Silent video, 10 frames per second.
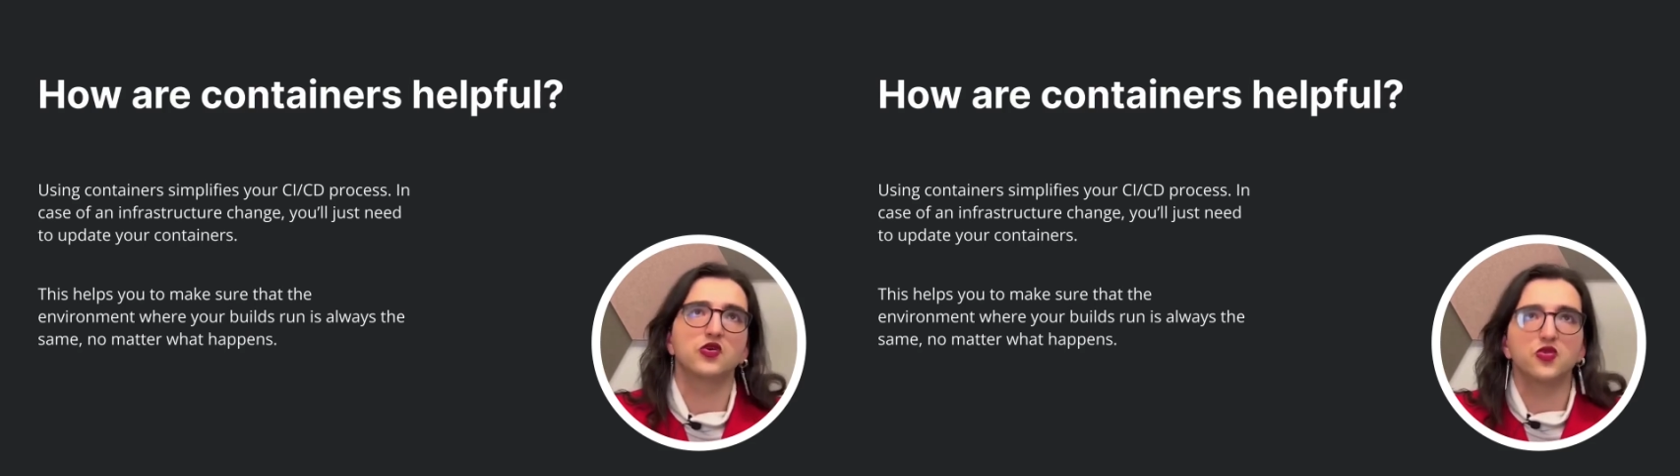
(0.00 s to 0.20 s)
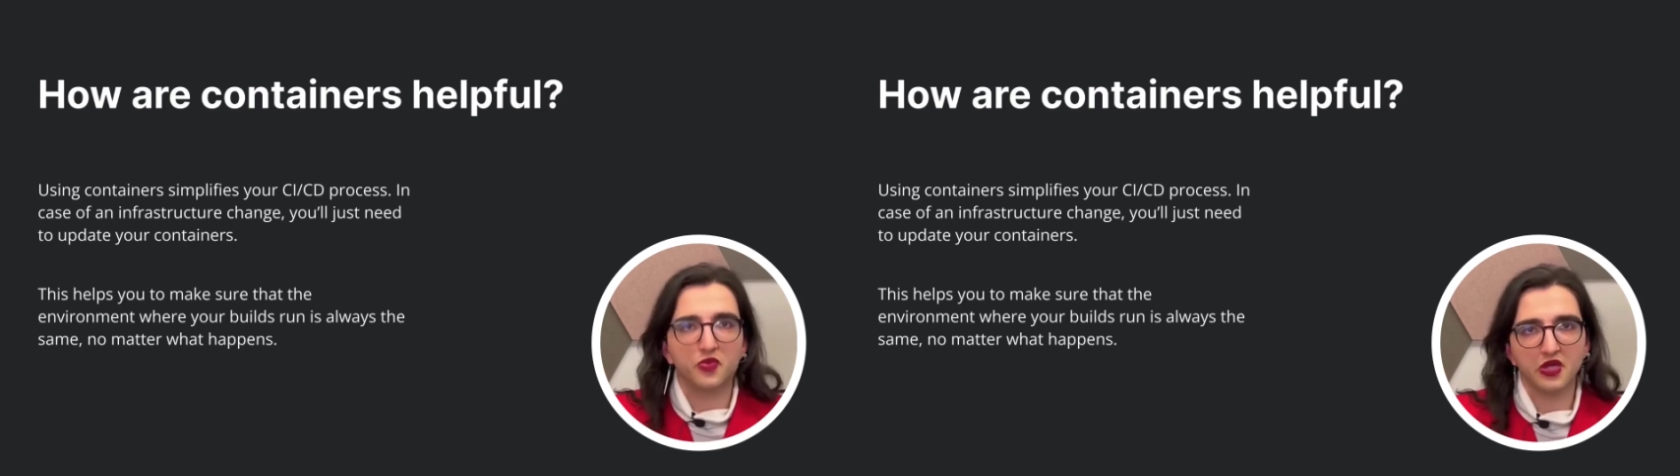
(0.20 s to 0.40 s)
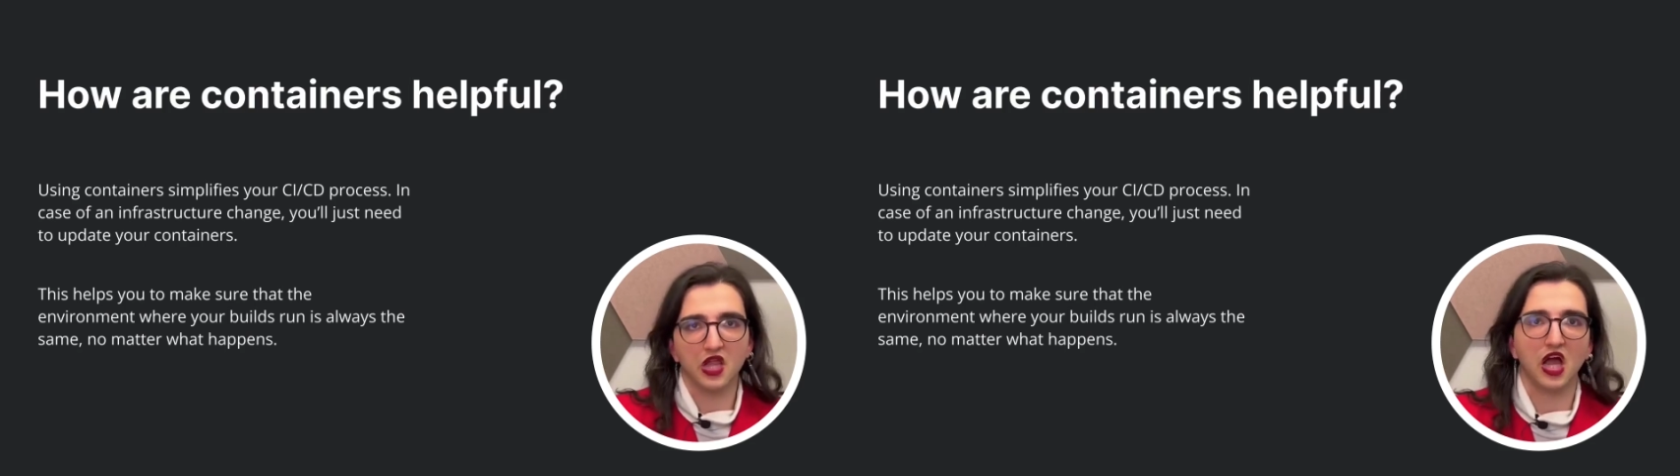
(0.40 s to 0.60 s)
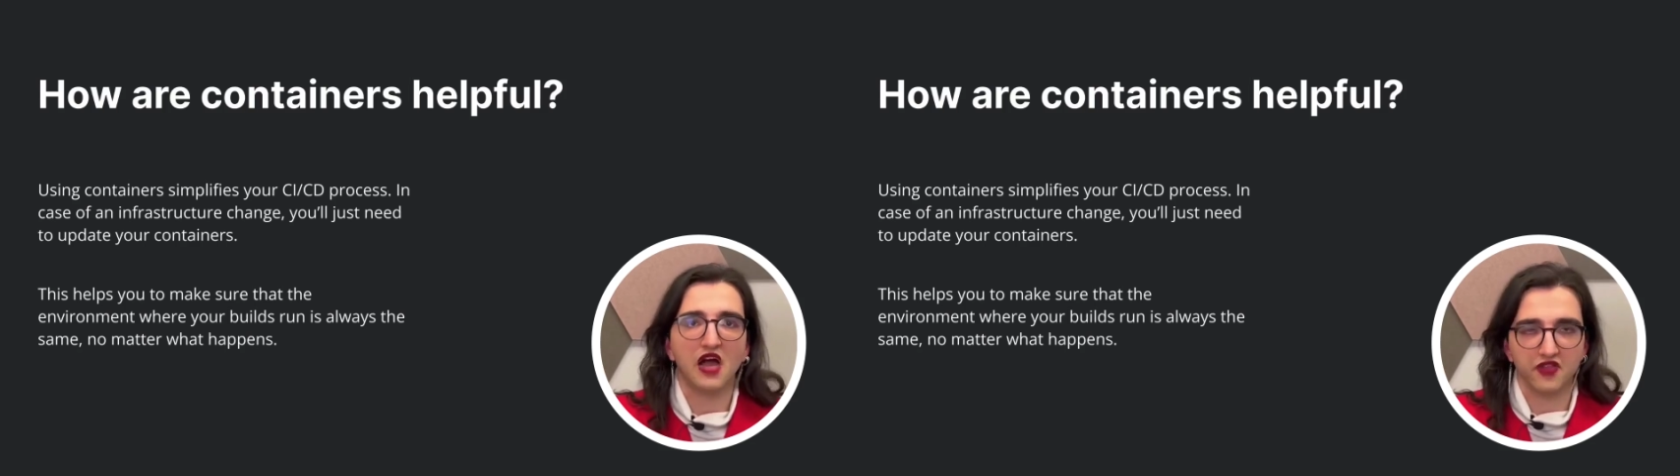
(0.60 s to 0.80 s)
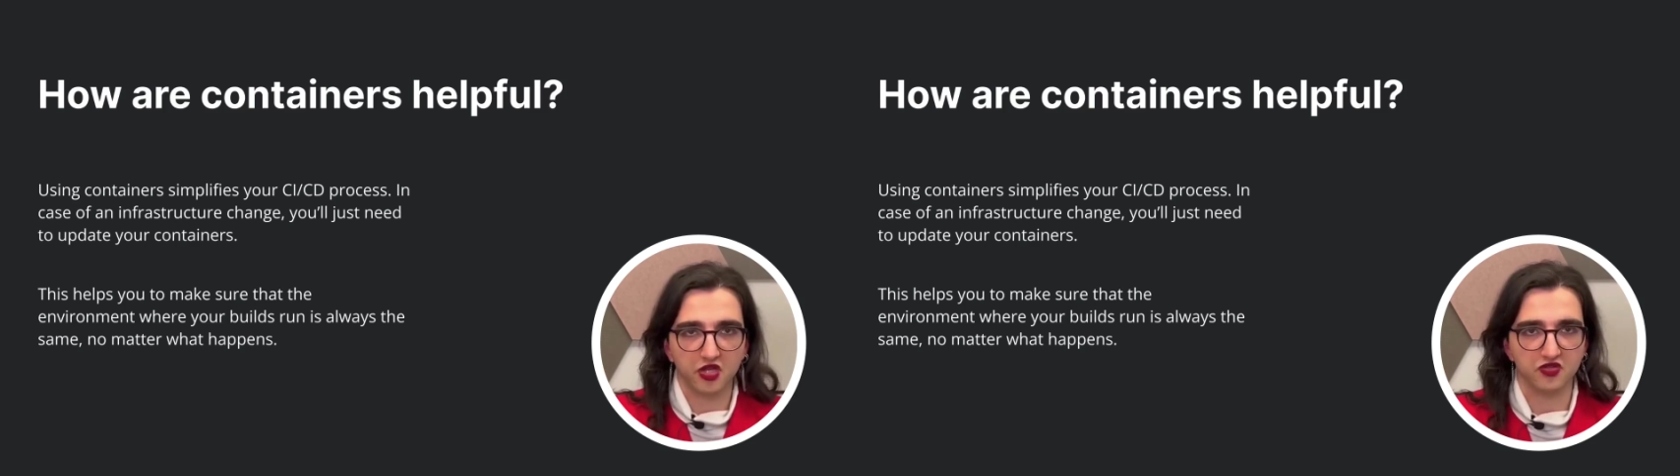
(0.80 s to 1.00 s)
you could be,
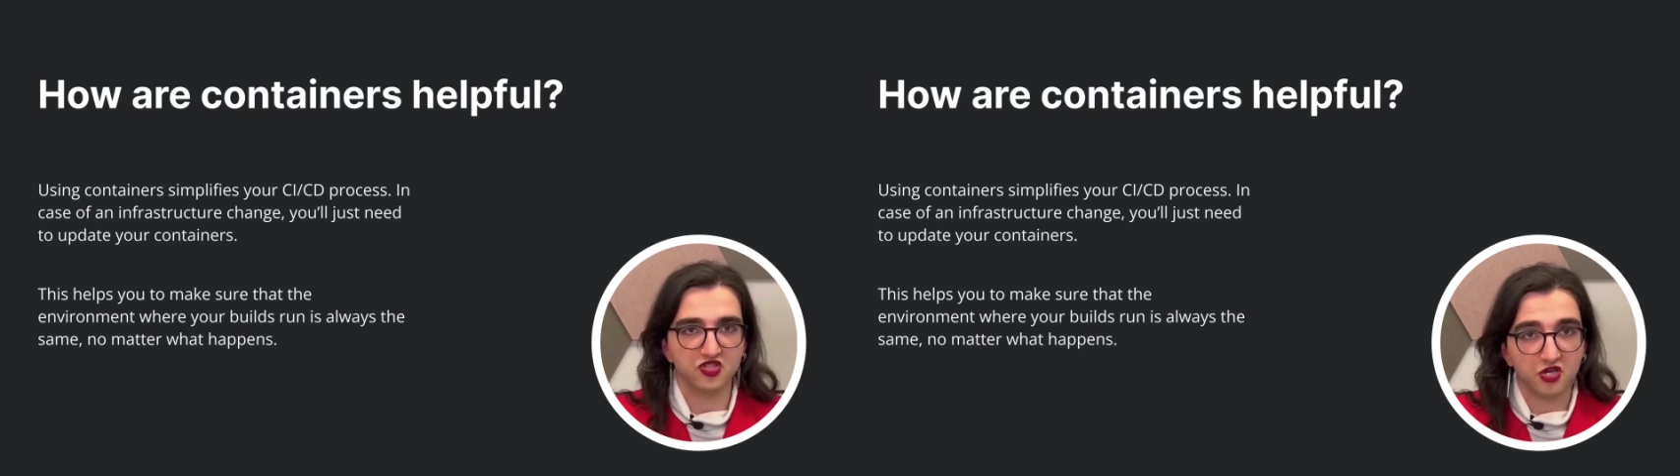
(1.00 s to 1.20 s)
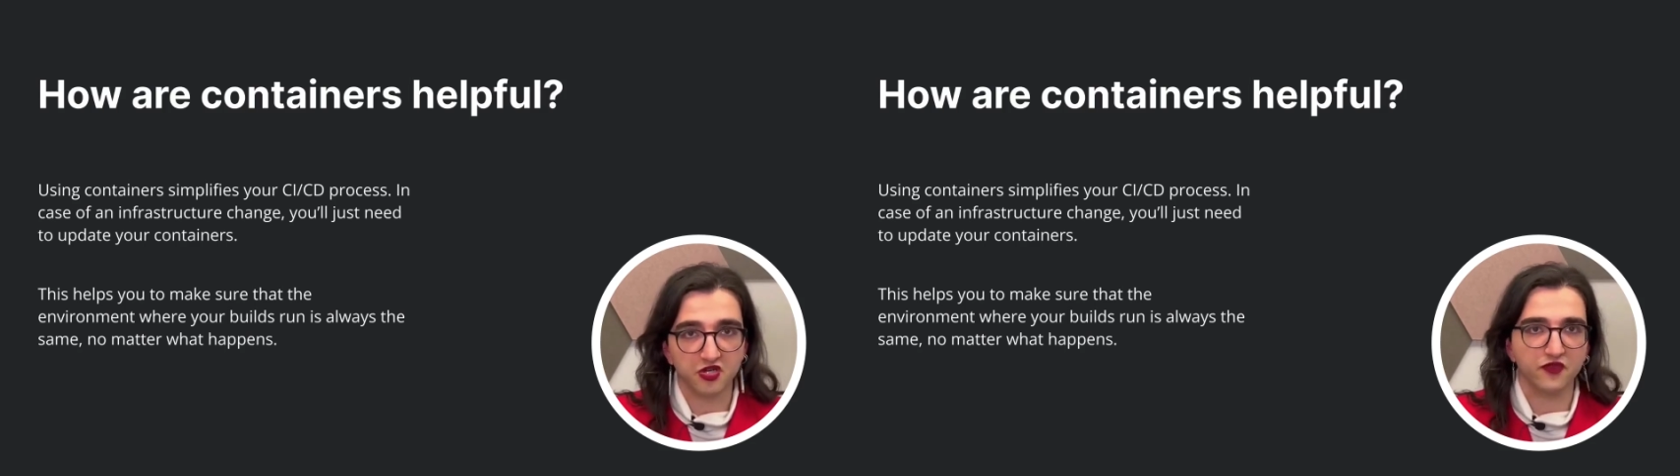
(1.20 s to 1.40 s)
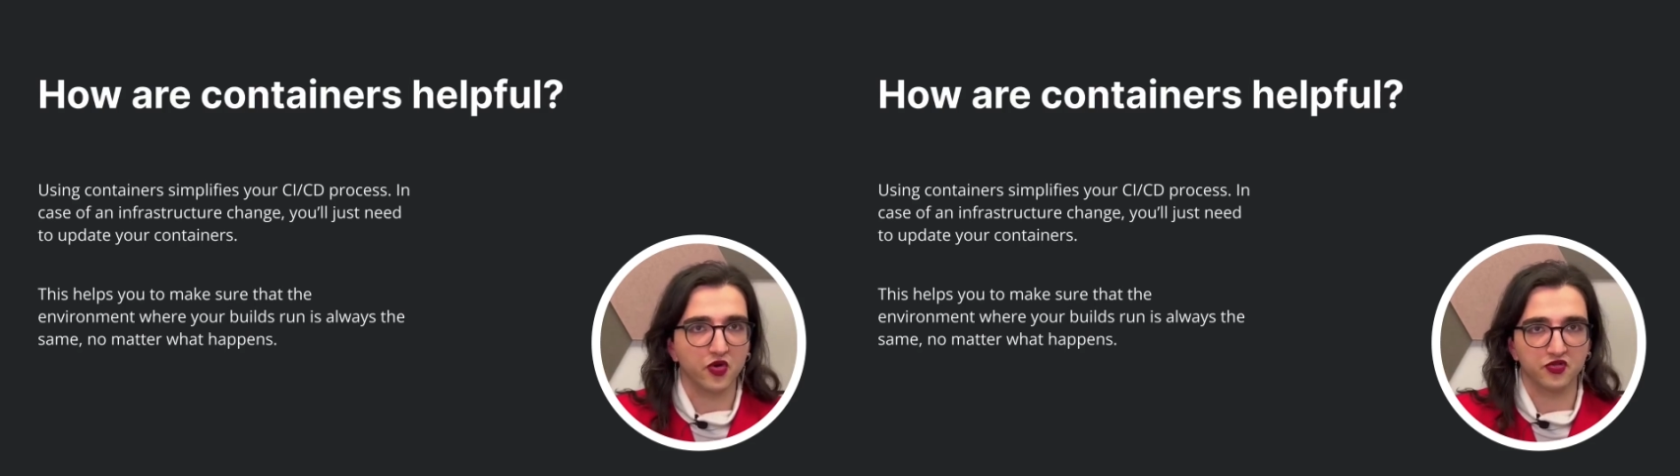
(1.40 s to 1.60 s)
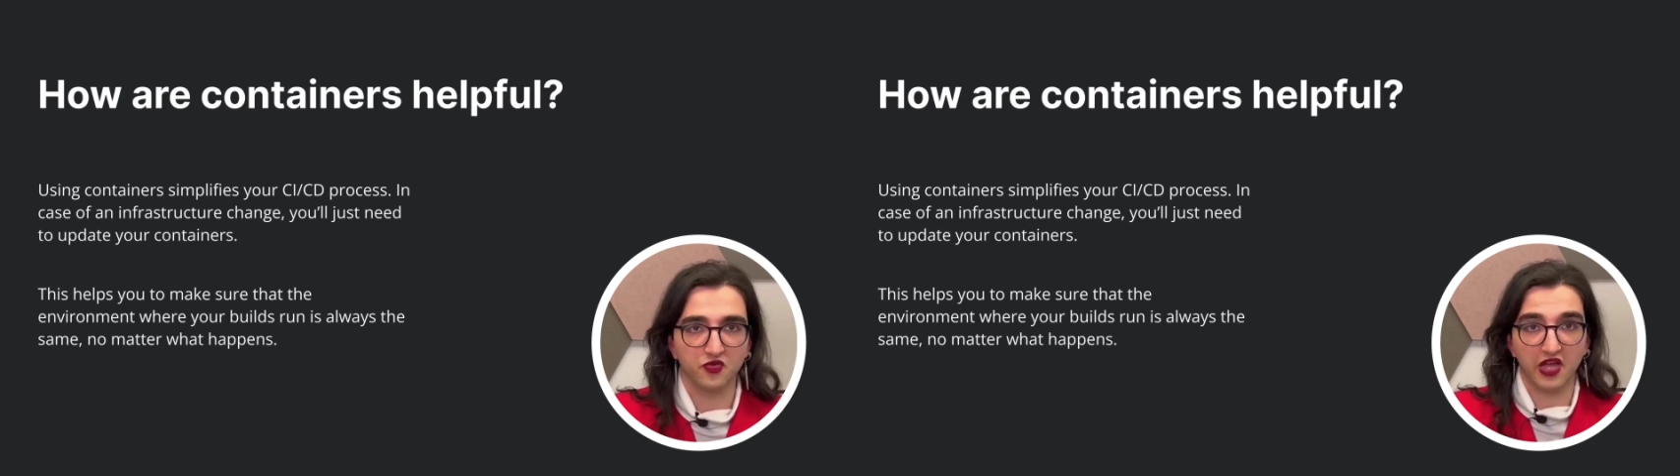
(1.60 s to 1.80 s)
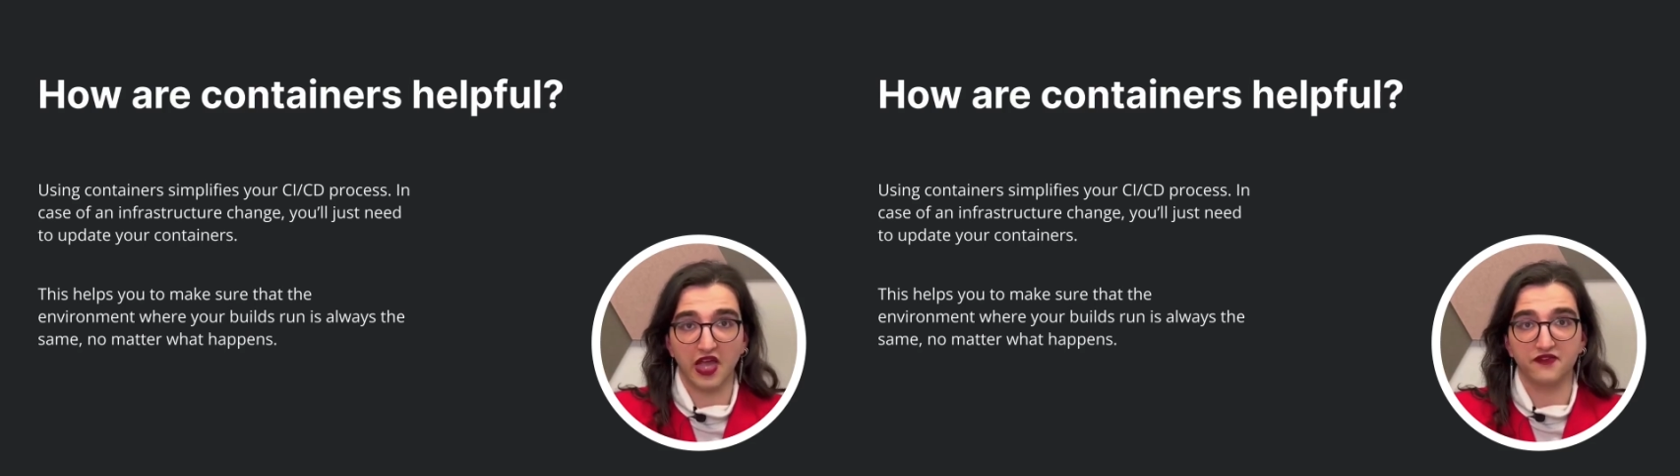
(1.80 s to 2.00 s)
have a lot of churn if you want to